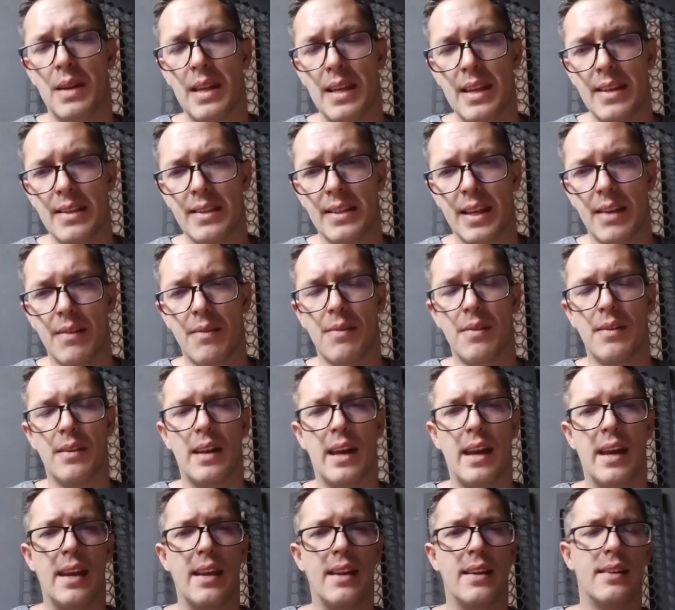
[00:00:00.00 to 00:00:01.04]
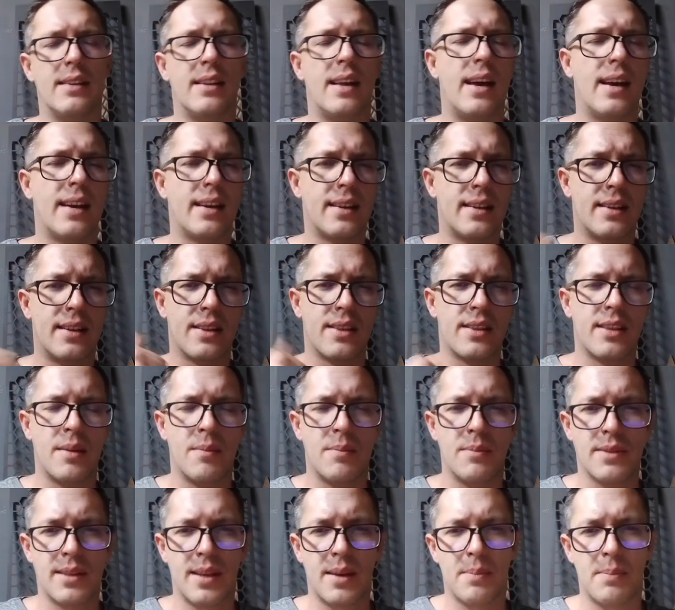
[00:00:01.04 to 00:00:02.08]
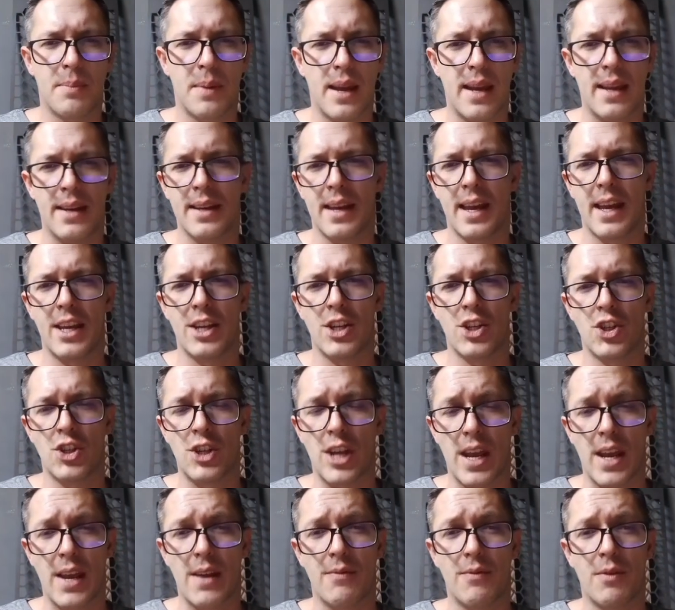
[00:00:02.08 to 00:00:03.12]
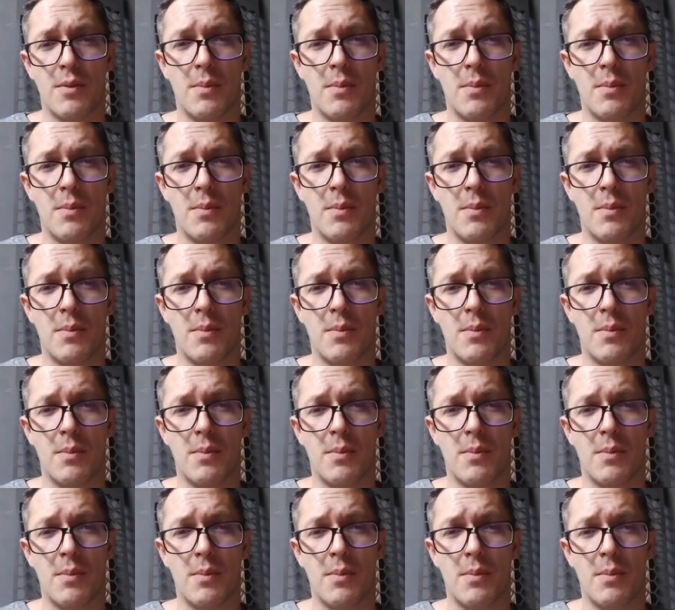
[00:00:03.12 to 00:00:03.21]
please give it a like and a thumbs up and a share.